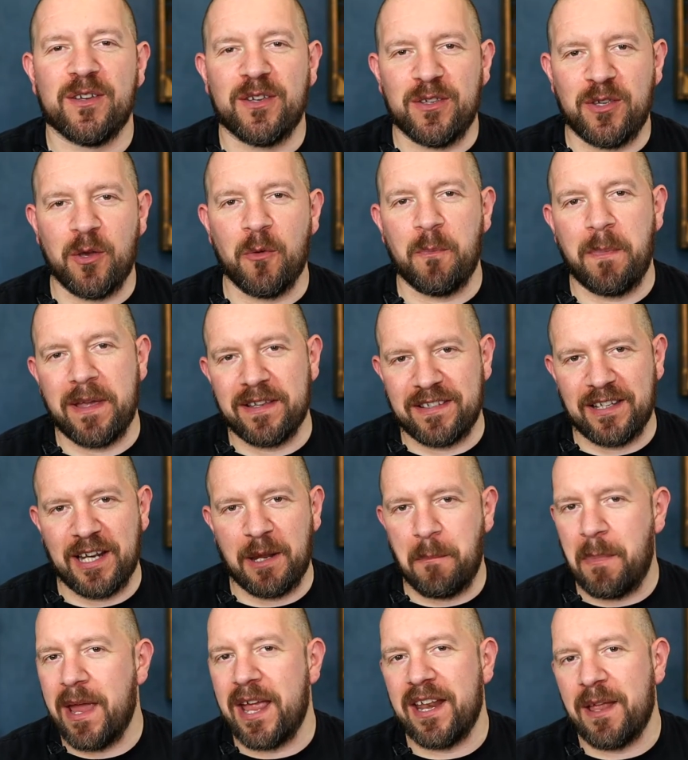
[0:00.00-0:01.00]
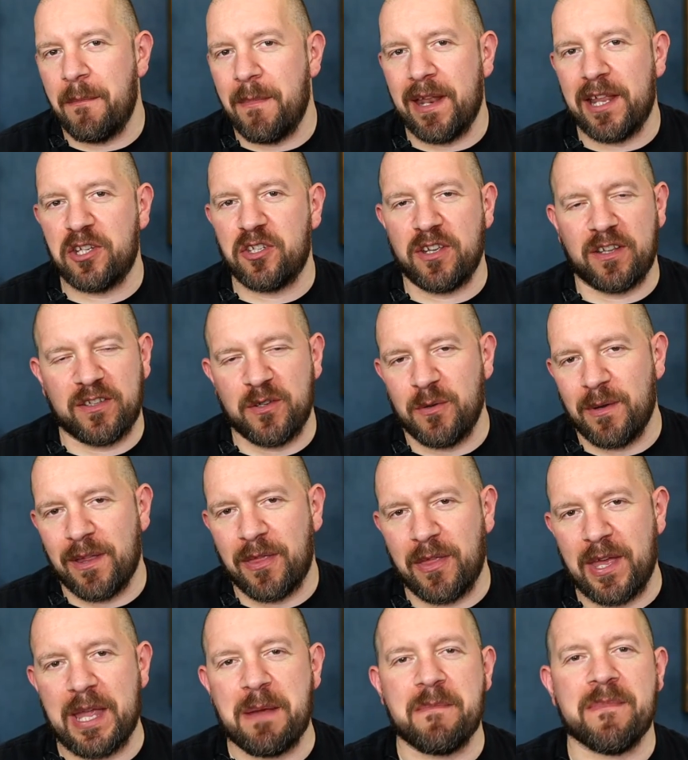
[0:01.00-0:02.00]
You basically paint a miniature to a
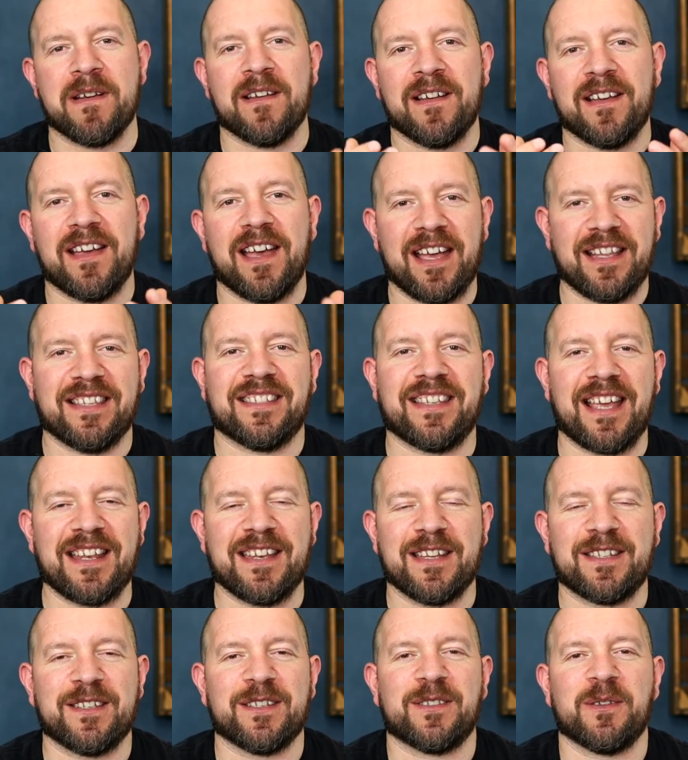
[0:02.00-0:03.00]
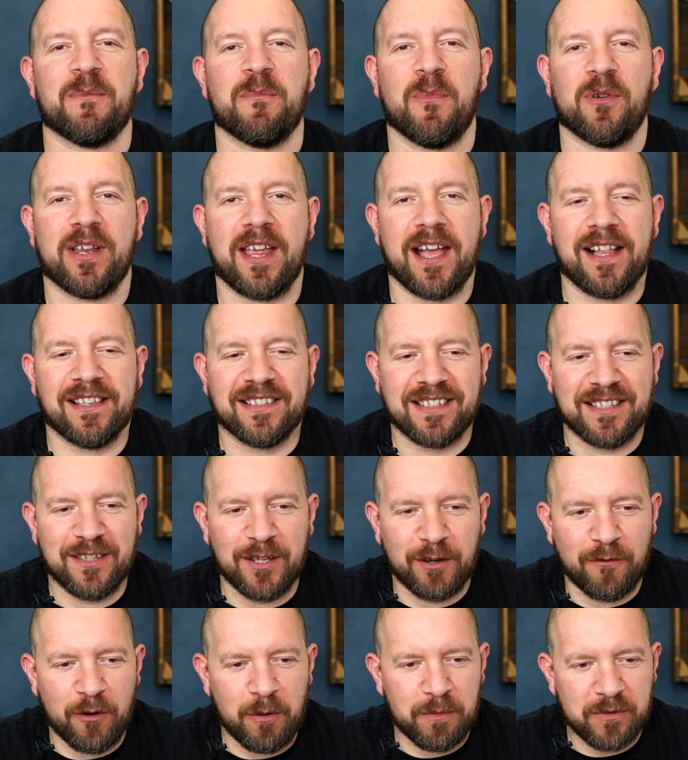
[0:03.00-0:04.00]
theme and send it to somebody else in the
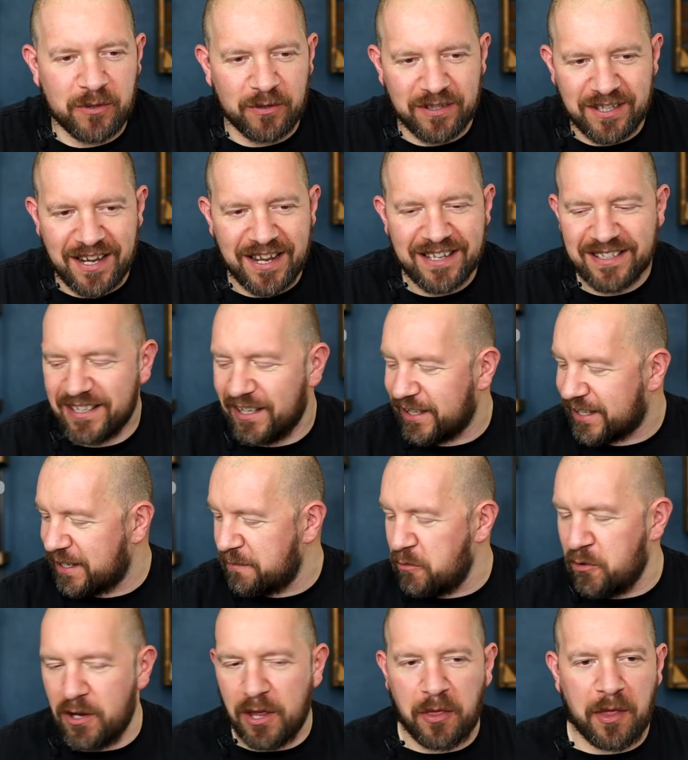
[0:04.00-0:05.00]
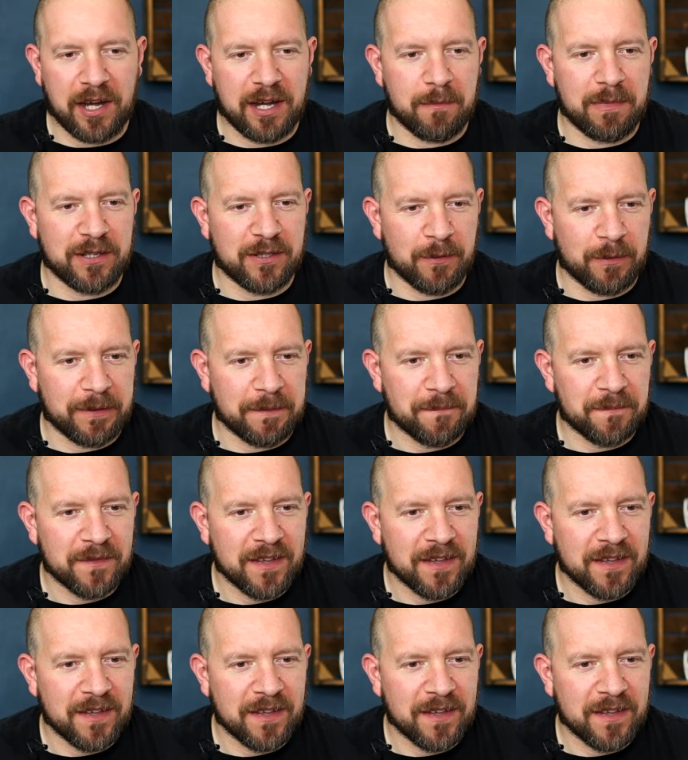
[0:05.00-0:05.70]
group. So it's a nice little community thing to be doing.